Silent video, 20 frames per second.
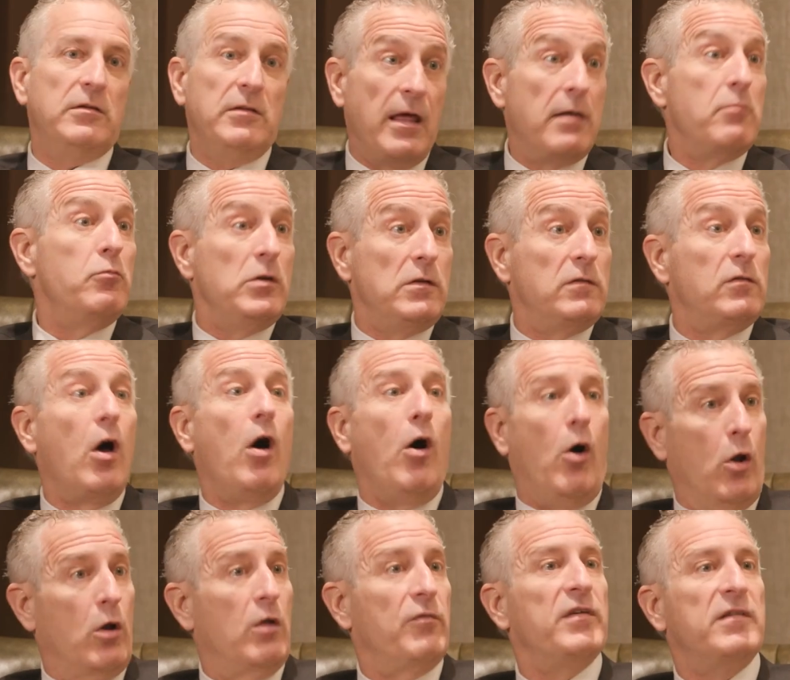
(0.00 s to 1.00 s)
it, then we saw
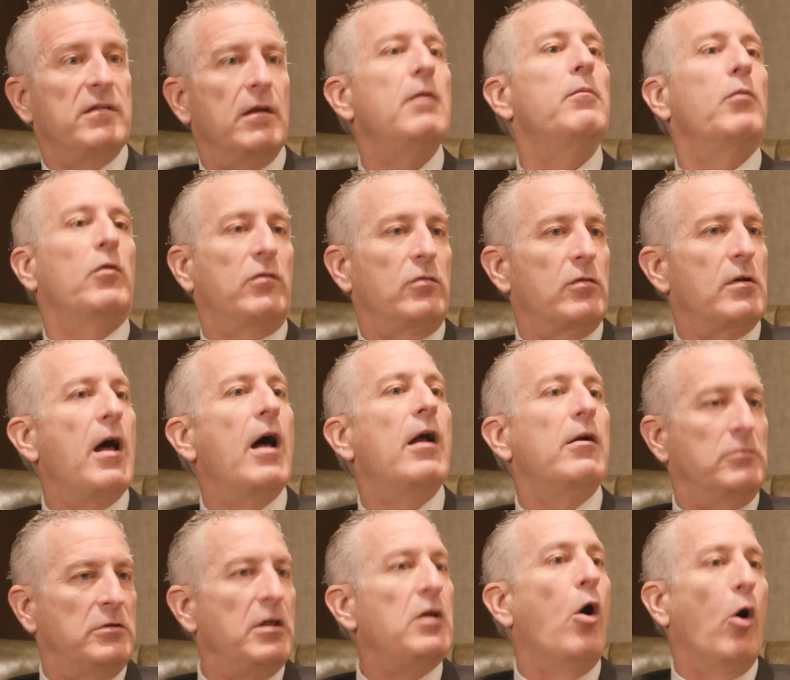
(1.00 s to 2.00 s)
all of a sudden
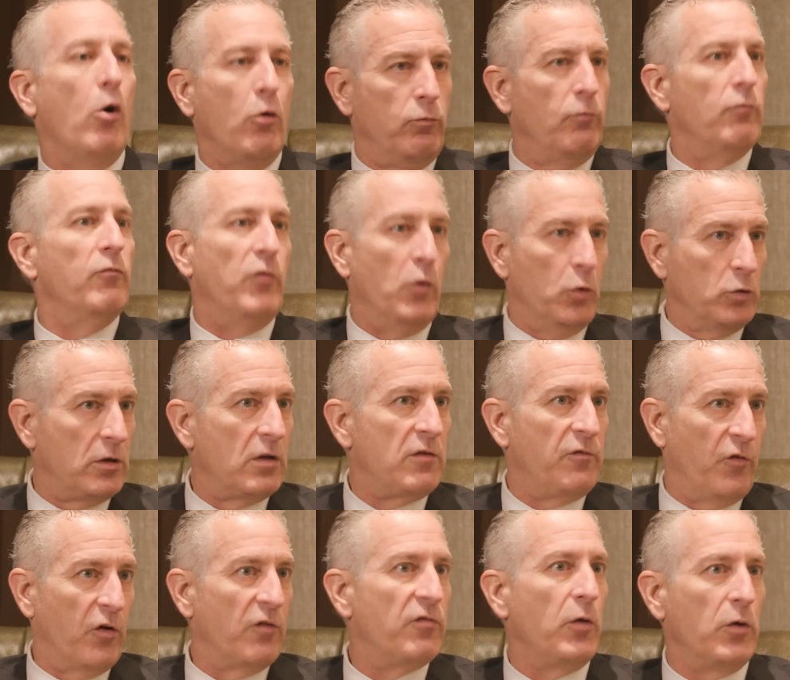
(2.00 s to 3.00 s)
Bolsonaro, they all voted
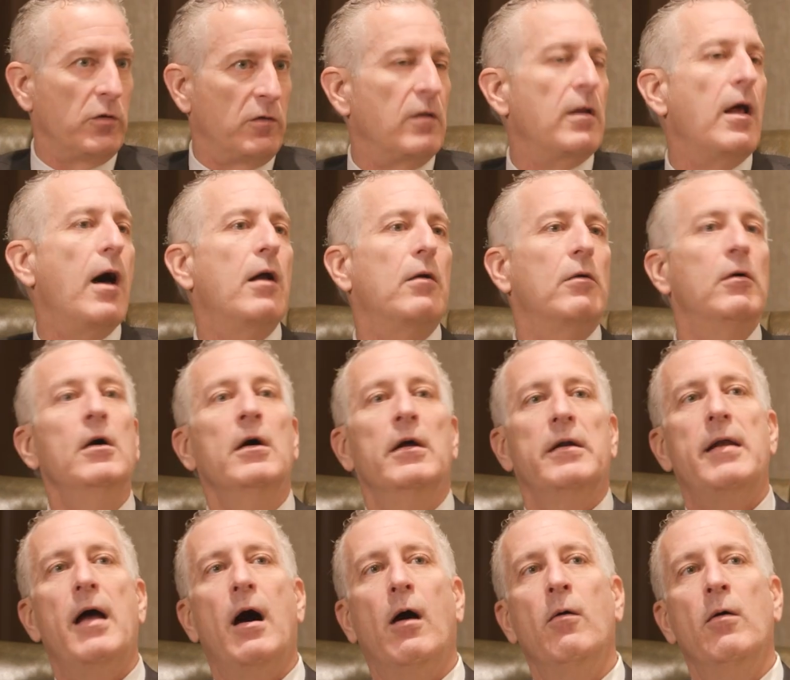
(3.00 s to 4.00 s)
for Bolsonaro.
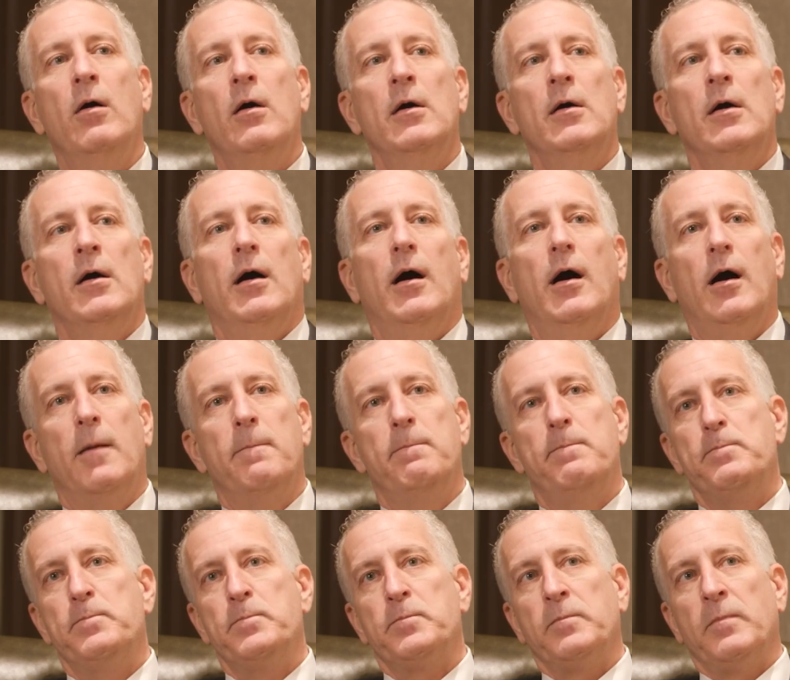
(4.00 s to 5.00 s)
Now,
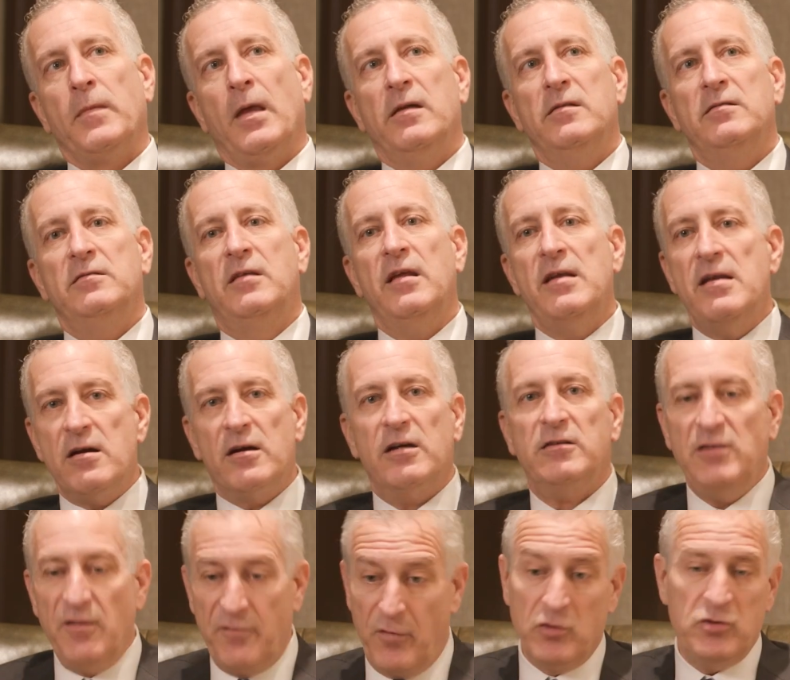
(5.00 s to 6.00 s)
the
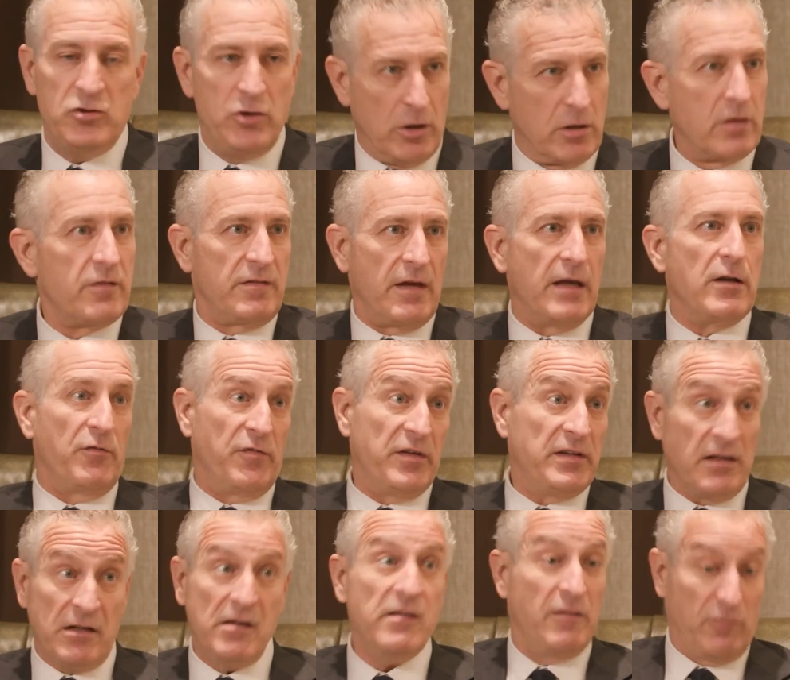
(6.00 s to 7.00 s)
narrative on the other side of
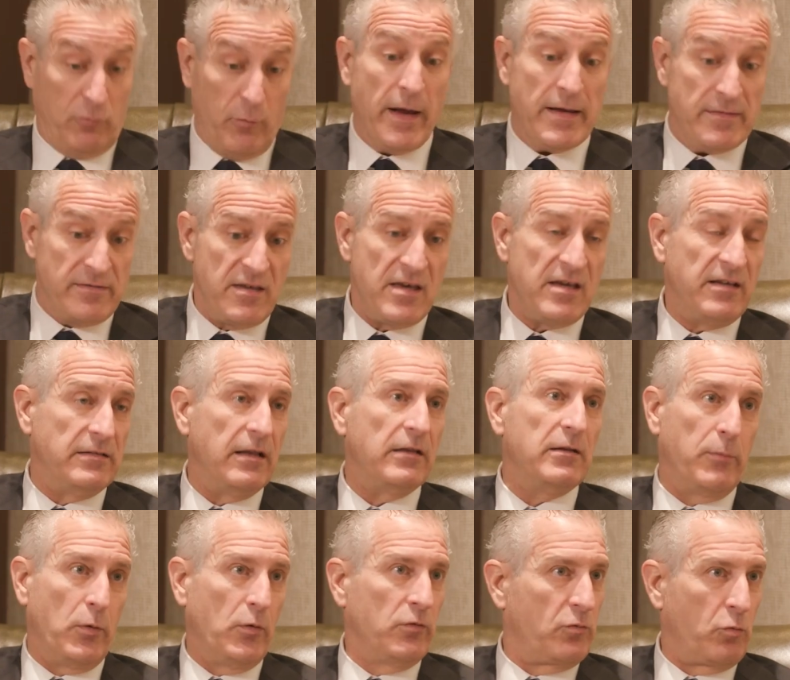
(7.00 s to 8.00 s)
it, and this is why I think that
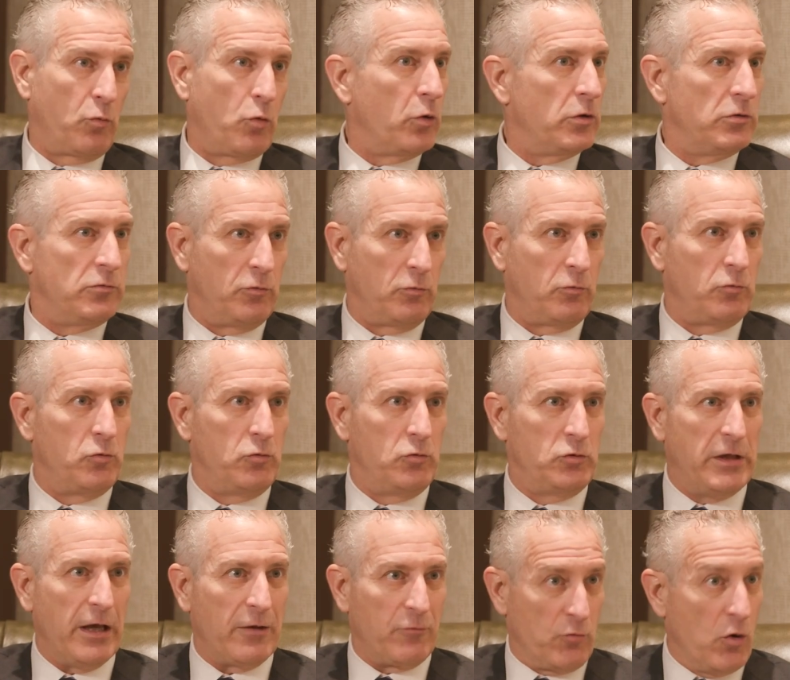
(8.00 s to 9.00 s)
the polls are going to
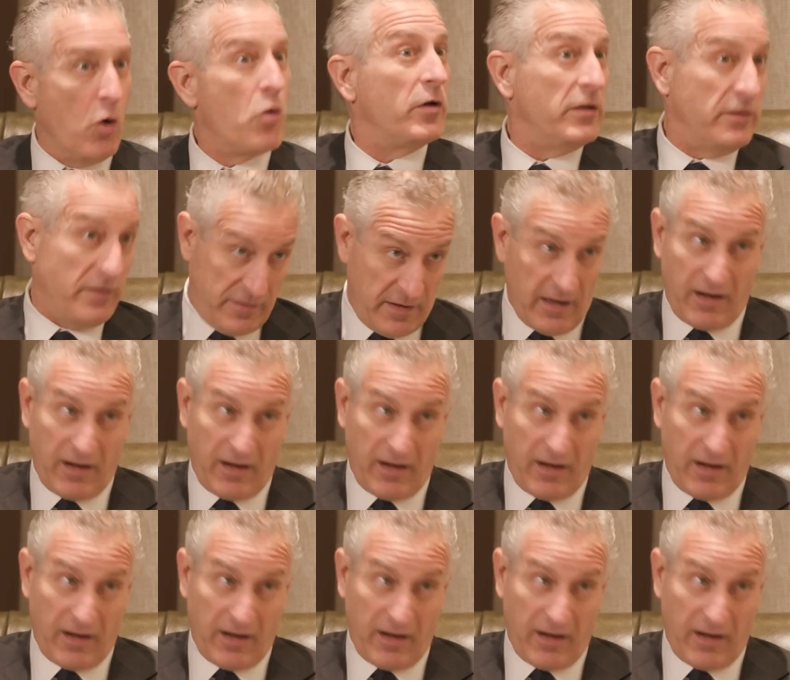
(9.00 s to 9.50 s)
get wrong in the